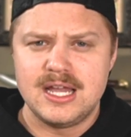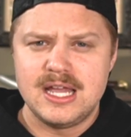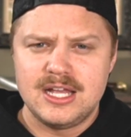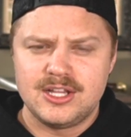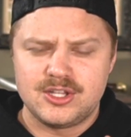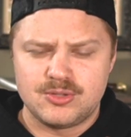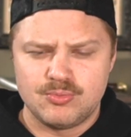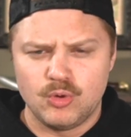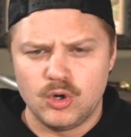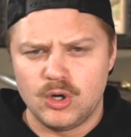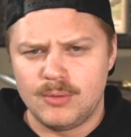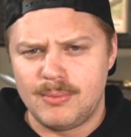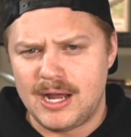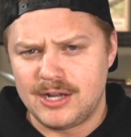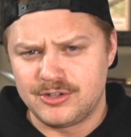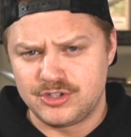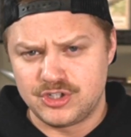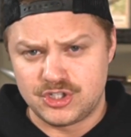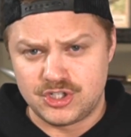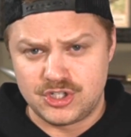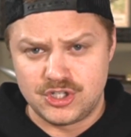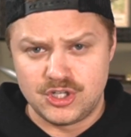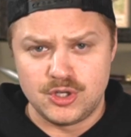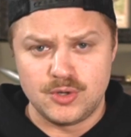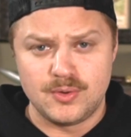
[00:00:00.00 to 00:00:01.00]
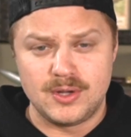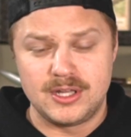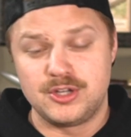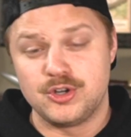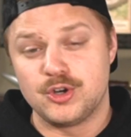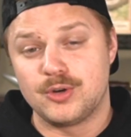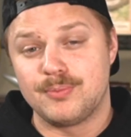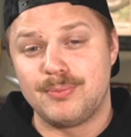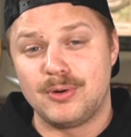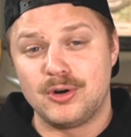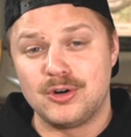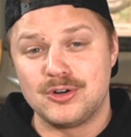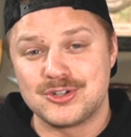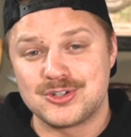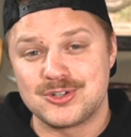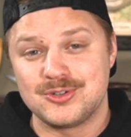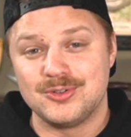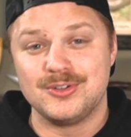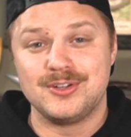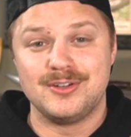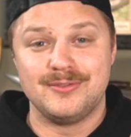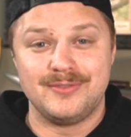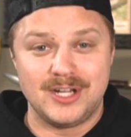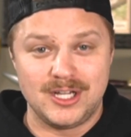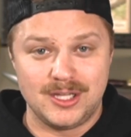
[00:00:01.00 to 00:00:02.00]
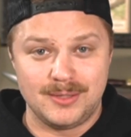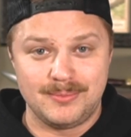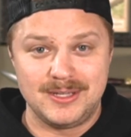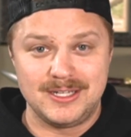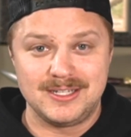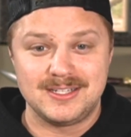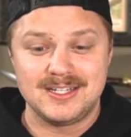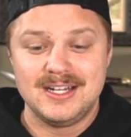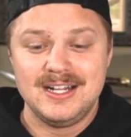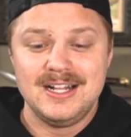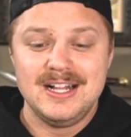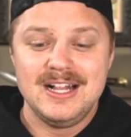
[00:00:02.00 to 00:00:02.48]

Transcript: It's more about just you and your personal development.